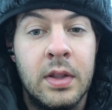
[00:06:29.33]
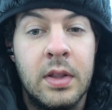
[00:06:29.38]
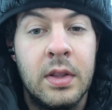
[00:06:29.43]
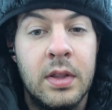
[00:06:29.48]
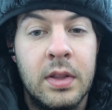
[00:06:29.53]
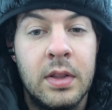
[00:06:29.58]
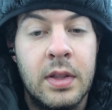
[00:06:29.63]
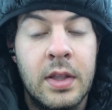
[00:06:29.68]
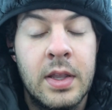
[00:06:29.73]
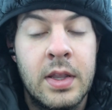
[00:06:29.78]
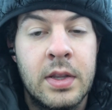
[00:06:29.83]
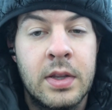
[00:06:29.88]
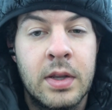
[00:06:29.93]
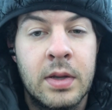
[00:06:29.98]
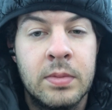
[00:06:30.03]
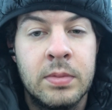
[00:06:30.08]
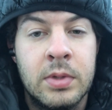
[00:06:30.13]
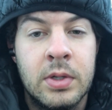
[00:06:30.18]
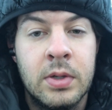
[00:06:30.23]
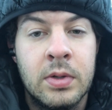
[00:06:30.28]
that you
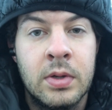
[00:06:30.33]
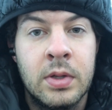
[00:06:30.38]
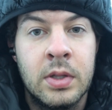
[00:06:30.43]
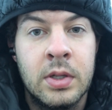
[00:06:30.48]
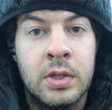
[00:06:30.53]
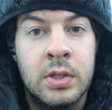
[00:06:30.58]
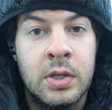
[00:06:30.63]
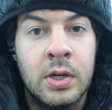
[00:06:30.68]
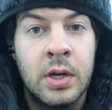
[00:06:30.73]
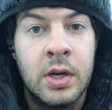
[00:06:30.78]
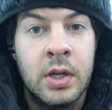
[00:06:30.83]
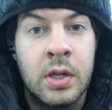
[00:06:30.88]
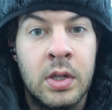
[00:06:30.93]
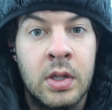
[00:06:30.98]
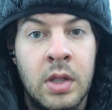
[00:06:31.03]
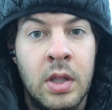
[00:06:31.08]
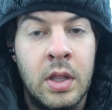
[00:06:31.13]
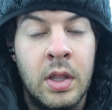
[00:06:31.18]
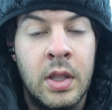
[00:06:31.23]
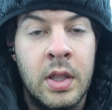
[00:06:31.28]
come to on the trail,
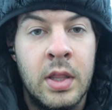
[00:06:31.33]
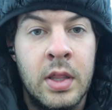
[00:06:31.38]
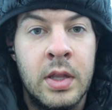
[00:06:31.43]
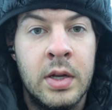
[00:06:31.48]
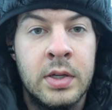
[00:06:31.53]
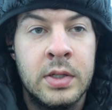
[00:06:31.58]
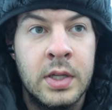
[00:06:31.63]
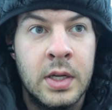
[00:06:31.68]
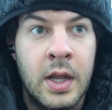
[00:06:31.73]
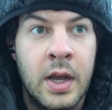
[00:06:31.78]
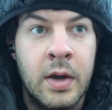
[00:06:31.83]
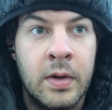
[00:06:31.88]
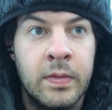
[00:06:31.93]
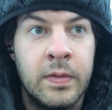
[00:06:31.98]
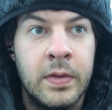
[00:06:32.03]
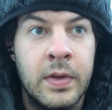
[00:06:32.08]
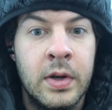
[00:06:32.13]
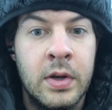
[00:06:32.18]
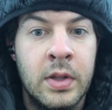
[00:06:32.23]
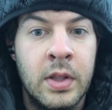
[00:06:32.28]
and there's an
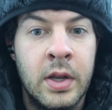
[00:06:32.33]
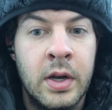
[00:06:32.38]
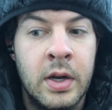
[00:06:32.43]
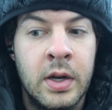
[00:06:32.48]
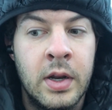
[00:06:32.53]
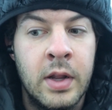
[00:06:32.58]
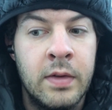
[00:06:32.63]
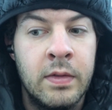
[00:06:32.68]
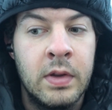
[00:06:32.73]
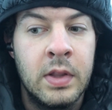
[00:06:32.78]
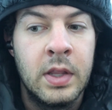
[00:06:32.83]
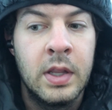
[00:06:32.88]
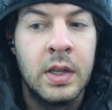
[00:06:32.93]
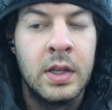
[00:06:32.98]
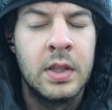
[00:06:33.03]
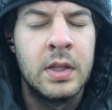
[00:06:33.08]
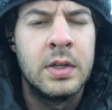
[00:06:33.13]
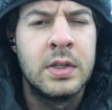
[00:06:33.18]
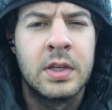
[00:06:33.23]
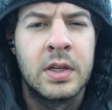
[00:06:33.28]
outfitter there and everything.
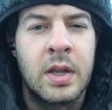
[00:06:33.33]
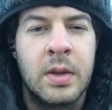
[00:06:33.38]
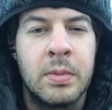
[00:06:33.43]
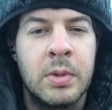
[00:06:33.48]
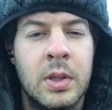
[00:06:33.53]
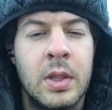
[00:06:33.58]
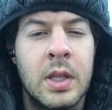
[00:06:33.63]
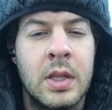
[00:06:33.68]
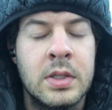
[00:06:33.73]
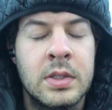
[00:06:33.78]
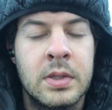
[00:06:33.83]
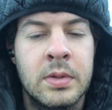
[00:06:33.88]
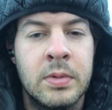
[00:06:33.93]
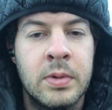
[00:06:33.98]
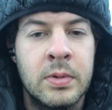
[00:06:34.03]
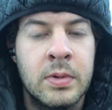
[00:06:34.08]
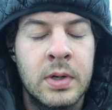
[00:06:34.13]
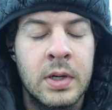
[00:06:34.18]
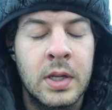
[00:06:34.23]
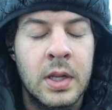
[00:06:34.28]
There's a couple things that we
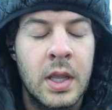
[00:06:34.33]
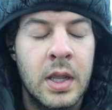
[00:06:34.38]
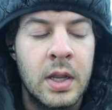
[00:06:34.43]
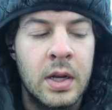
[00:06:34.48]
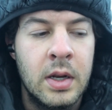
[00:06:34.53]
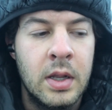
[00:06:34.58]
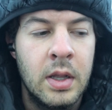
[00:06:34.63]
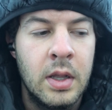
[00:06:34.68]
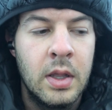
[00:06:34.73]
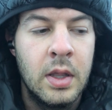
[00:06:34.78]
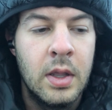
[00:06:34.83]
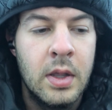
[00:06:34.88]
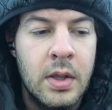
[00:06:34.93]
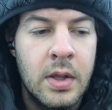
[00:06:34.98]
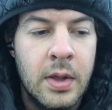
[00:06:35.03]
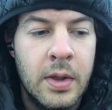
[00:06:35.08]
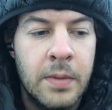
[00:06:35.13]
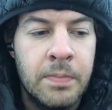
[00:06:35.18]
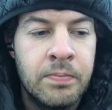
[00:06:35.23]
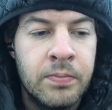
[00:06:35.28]
want to get,
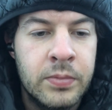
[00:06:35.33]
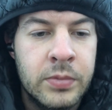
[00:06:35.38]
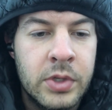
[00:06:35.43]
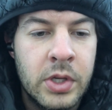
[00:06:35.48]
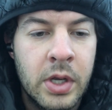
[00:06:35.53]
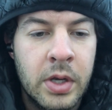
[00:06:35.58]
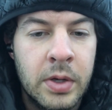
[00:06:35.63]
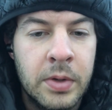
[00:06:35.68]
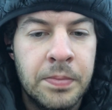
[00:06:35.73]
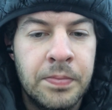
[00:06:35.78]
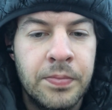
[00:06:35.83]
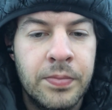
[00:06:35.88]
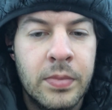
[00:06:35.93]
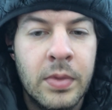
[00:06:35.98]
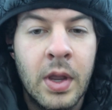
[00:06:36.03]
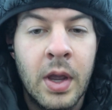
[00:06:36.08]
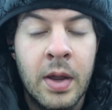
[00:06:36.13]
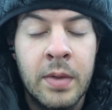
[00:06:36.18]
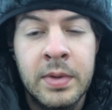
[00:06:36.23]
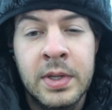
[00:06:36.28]
so
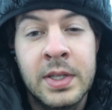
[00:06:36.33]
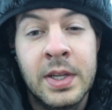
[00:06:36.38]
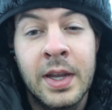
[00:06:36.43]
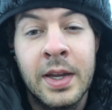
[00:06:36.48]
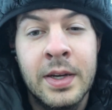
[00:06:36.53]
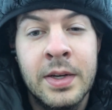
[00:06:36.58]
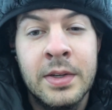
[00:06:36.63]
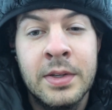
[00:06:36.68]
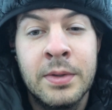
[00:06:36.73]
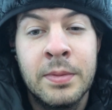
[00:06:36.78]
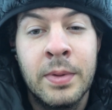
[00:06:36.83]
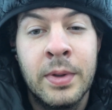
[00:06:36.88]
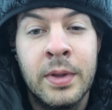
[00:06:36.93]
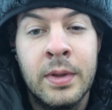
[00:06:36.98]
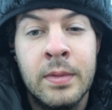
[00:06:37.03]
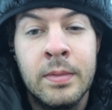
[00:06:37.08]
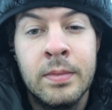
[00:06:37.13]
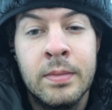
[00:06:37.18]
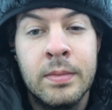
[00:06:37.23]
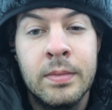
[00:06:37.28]
I'm excited to spend
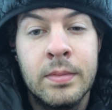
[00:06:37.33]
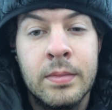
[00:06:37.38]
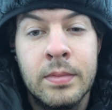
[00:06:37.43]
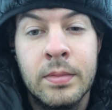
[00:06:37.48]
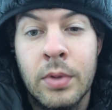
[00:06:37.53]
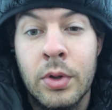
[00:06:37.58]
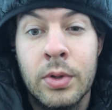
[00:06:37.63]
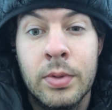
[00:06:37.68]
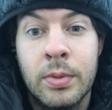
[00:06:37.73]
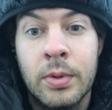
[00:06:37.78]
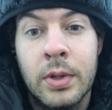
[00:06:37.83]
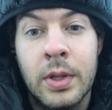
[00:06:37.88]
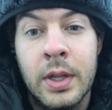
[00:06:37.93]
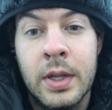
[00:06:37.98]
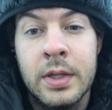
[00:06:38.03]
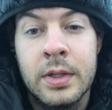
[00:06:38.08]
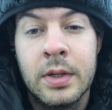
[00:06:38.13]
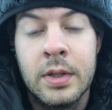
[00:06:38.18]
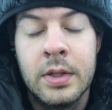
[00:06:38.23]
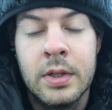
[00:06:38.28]
multiple
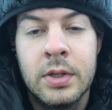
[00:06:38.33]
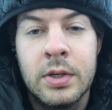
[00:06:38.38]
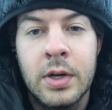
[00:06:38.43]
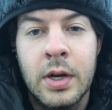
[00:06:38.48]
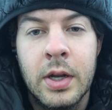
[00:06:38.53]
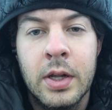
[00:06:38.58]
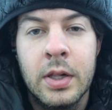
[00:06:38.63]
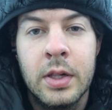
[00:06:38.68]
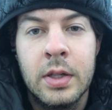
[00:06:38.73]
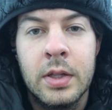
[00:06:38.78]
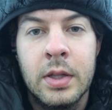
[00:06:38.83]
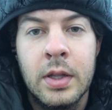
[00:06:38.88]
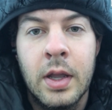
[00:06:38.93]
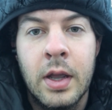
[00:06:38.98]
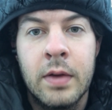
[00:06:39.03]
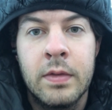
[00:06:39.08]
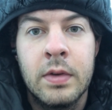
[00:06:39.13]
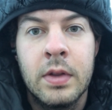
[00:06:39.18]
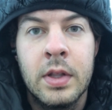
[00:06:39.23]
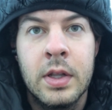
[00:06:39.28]
days on the trail
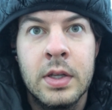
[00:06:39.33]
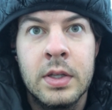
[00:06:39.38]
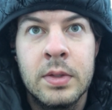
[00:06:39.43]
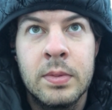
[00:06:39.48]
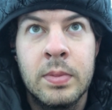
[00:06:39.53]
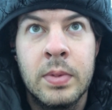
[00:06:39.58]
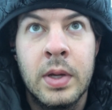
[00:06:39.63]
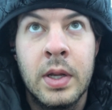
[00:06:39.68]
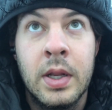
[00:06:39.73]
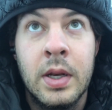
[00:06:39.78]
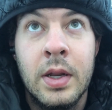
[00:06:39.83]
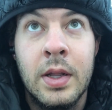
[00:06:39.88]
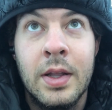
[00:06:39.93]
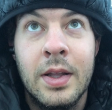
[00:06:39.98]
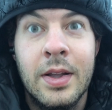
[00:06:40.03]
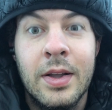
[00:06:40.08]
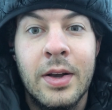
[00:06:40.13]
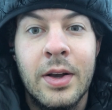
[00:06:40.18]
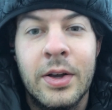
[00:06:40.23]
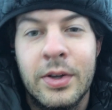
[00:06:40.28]
after this, but
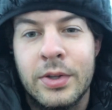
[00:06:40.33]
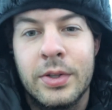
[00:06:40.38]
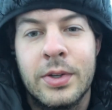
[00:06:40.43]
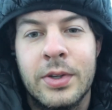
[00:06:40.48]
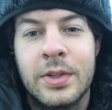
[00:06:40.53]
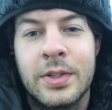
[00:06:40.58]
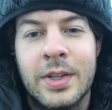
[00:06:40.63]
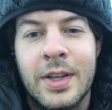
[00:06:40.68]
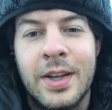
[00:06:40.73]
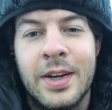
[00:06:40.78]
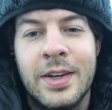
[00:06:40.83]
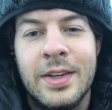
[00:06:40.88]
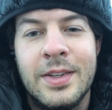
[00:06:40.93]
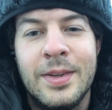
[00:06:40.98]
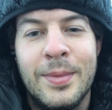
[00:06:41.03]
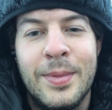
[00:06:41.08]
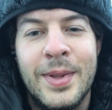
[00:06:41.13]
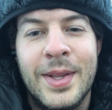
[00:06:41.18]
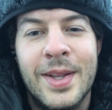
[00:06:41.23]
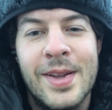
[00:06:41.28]
also excited to
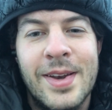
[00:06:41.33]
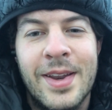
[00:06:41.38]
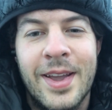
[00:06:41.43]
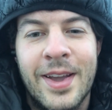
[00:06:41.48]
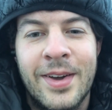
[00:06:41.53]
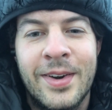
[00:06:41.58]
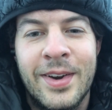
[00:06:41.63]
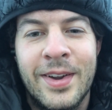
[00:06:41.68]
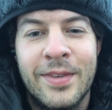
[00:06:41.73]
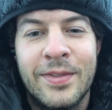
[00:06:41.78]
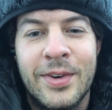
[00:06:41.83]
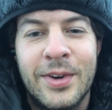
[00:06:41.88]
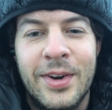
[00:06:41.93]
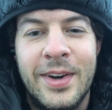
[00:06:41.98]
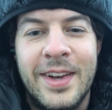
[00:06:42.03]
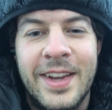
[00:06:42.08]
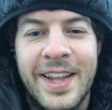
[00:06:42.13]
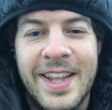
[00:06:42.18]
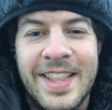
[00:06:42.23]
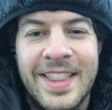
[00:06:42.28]
be in town after a
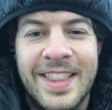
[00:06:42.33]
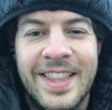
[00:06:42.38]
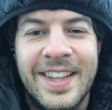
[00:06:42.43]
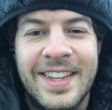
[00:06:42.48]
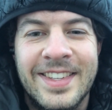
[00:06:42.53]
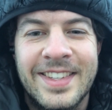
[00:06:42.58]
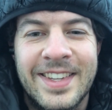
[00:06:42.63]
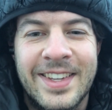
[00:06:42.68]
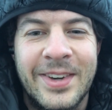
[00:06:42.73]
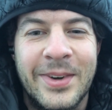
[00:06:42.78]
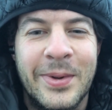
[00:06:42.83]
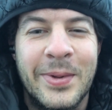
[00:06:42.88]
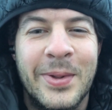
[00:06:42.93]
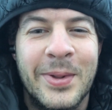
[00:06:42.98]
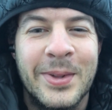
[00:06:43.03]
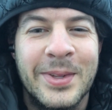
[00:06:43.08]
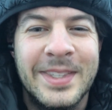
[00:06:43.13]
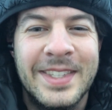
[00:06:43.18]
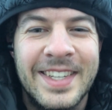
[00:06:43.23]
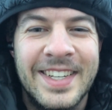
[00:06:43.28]
night this cold.